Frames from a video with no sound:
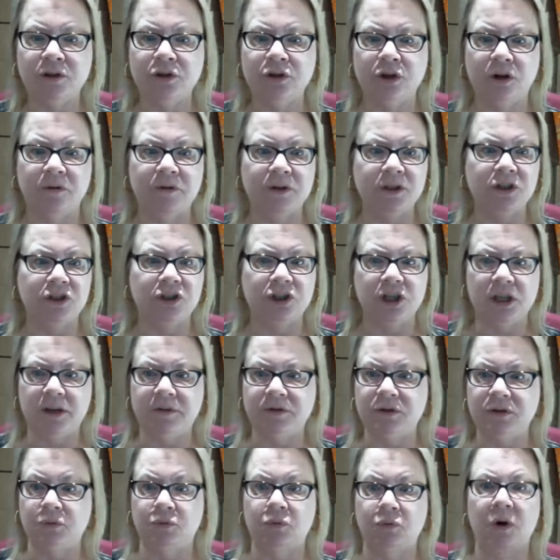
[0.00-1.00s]
service
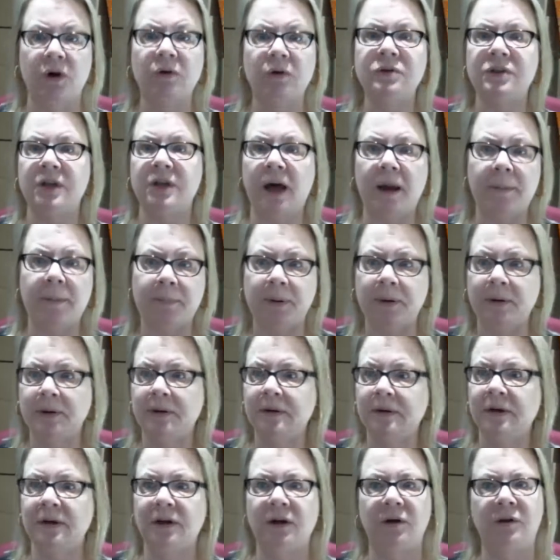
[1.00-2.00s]
chiefs rose up,
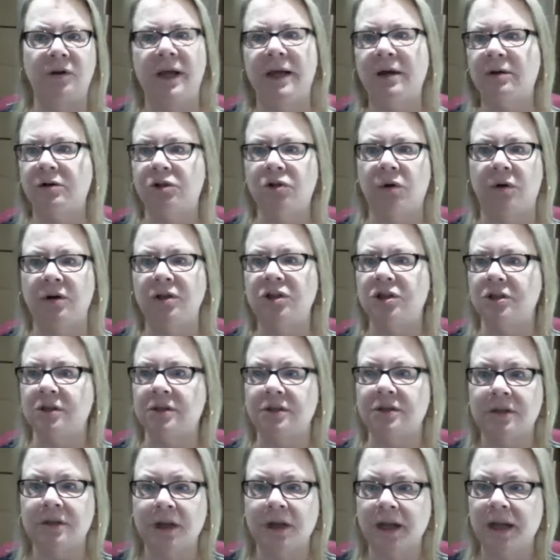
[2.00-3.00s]
like
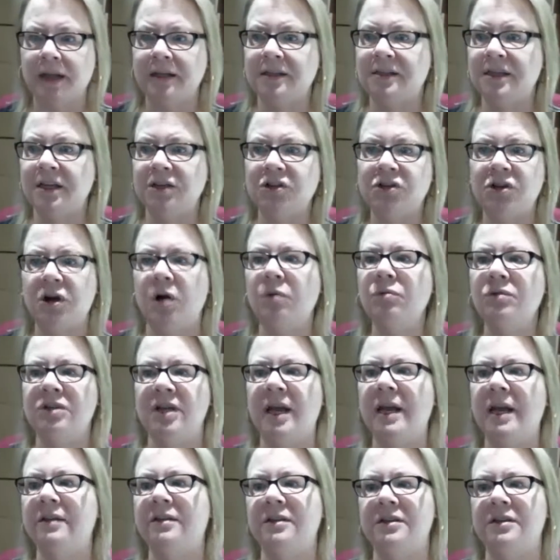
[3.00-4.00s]
torches, and said, don't
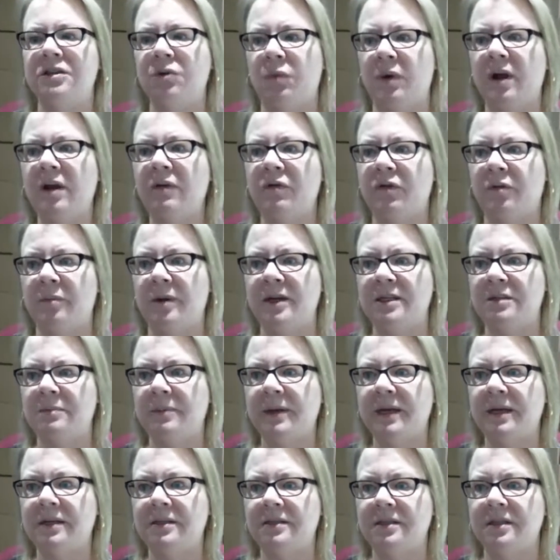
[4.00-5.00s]
take this away from us,
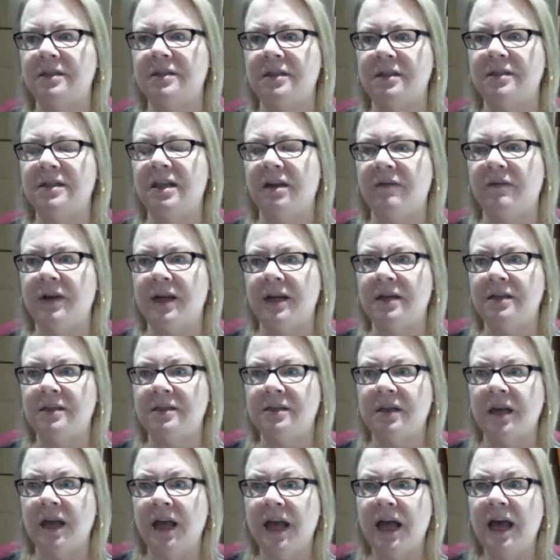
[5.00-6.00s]
because this is giving
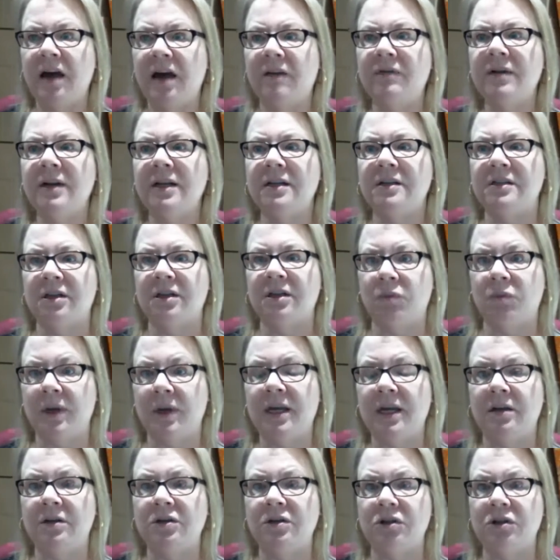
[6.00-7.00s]
us evidence that we
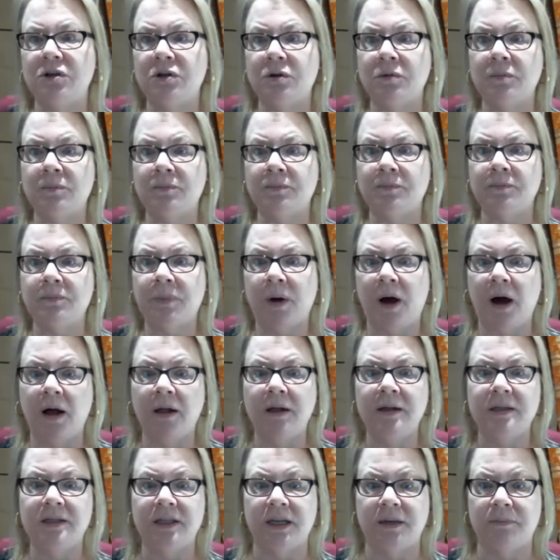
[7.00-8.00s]
can do
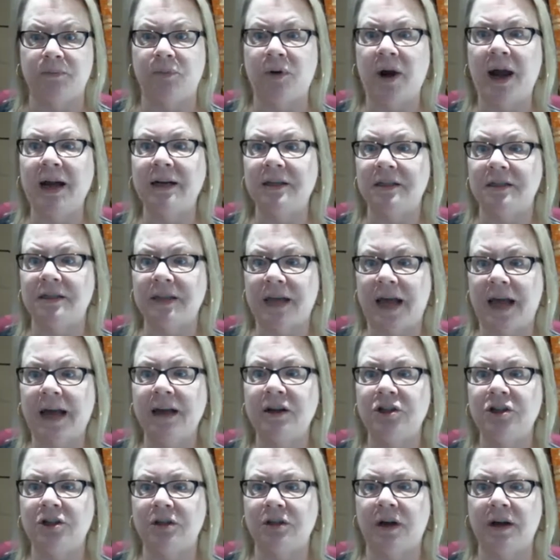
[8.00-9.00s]
policy and practice
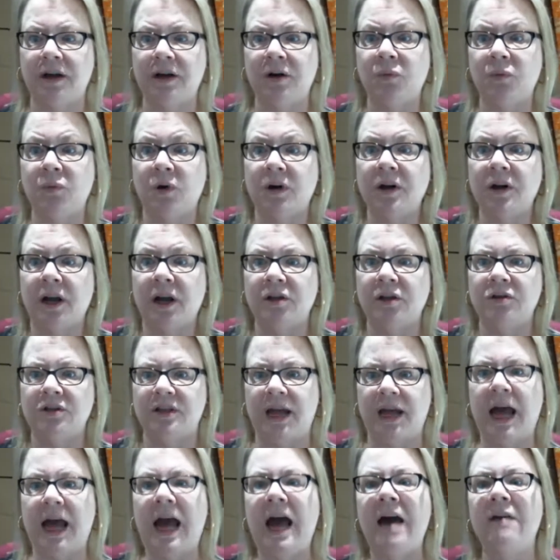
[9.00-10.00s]
action on, and we're not used
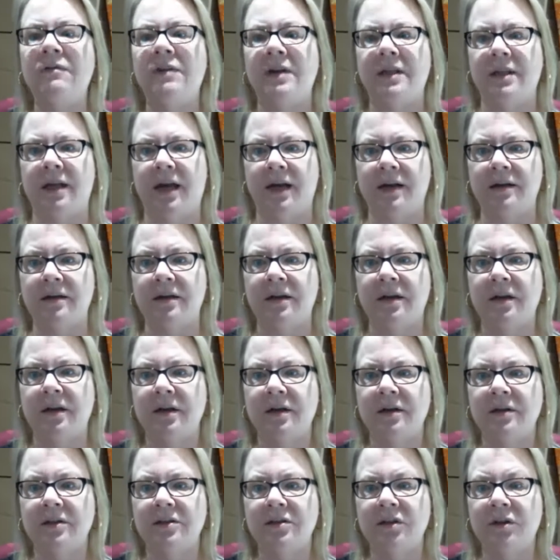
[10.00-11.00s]
to having that.
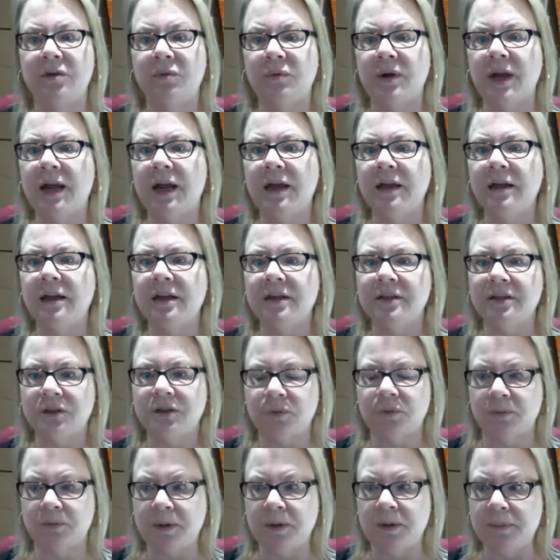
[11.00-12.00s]
So the reality
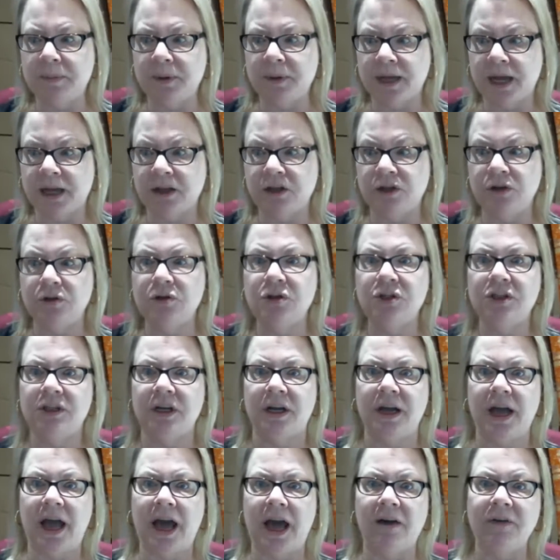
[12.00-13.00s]
is when people get used
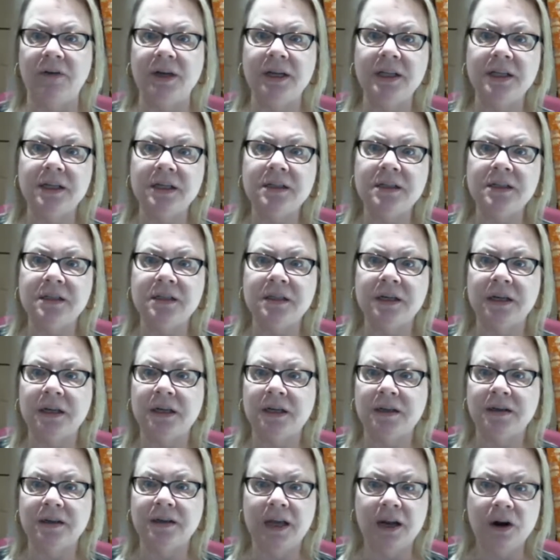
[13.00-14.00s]
to having this,
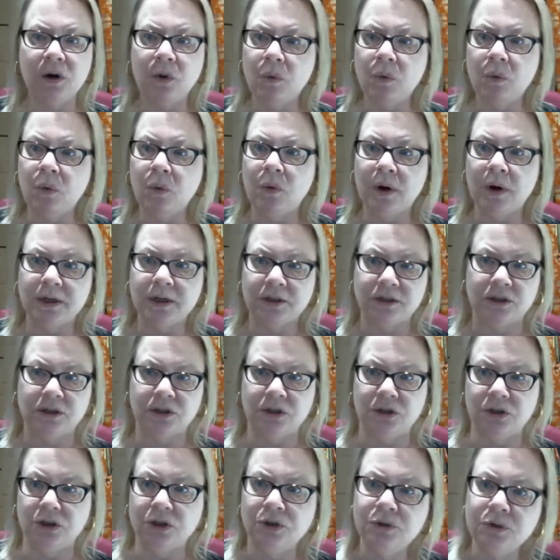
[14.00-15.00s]
they don't want
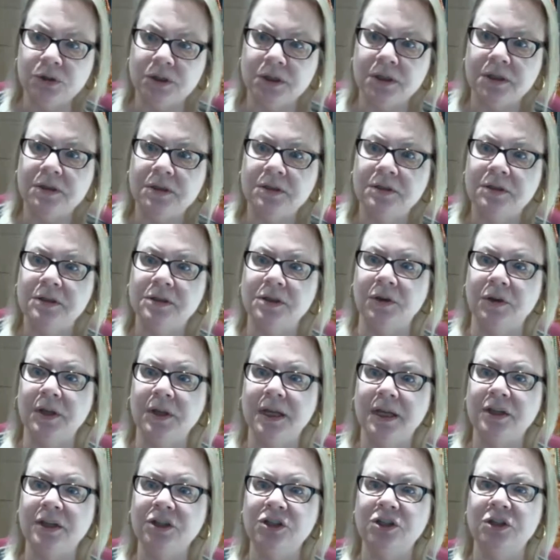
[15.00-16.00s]
to lose it. So
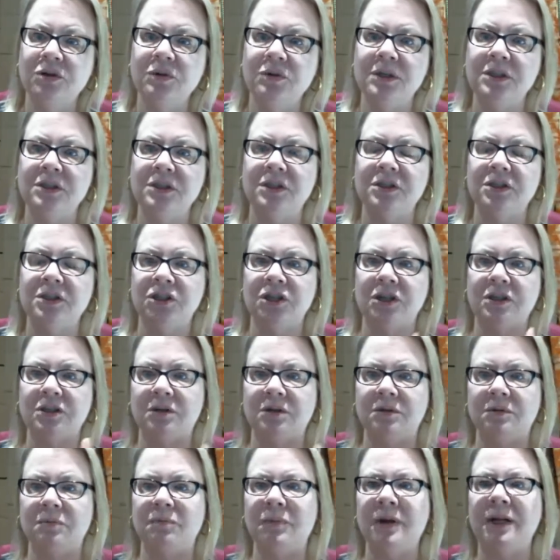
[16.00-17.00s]
the issue is just
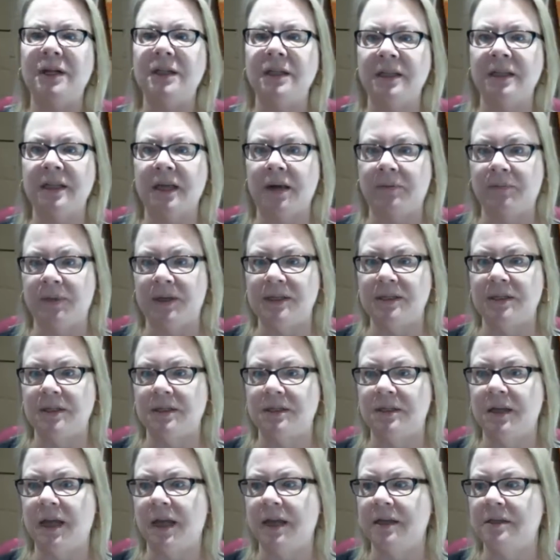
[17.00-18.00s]
building that
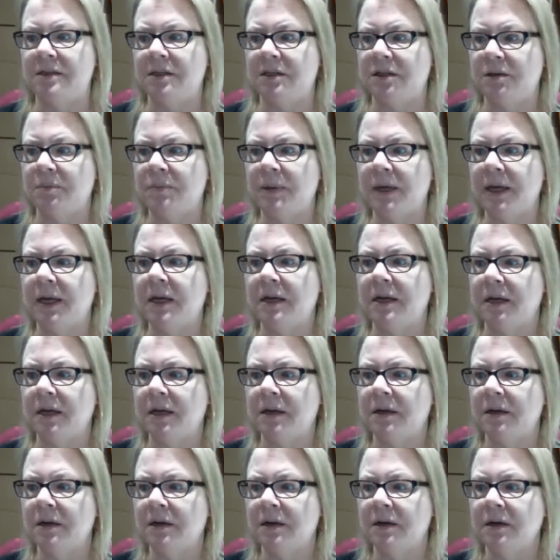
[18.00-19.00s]
business case at the beginning.
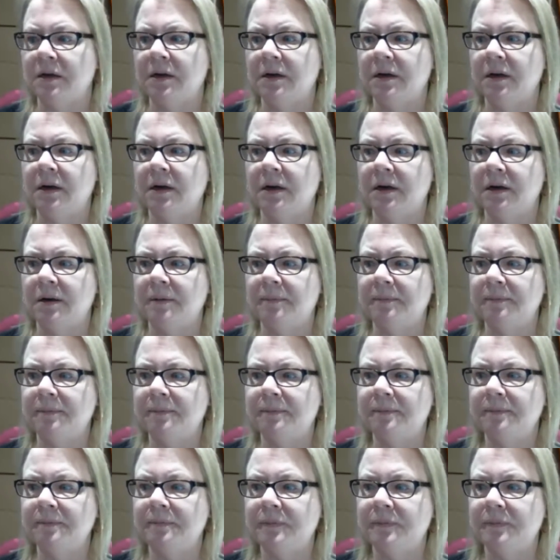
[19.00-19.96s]
And